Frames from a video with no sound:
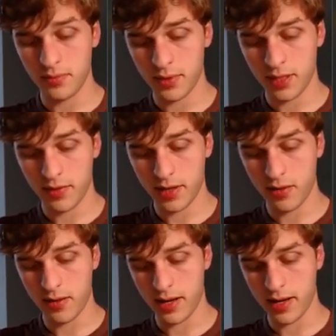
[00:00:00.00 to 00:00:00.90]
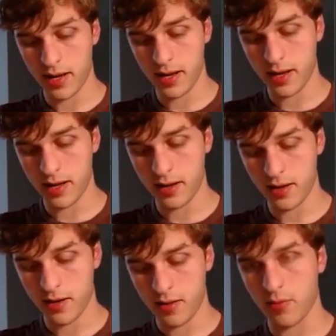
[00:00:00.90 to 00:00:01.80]
if I go ahead and
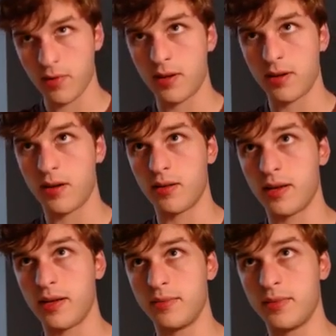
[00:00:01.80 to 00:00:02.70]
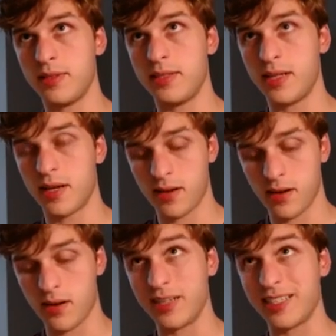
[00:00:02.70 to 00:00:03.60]
run
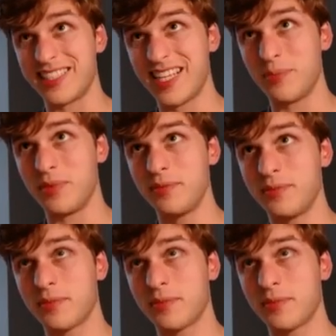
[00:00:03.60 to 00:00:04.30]
rmdir on example,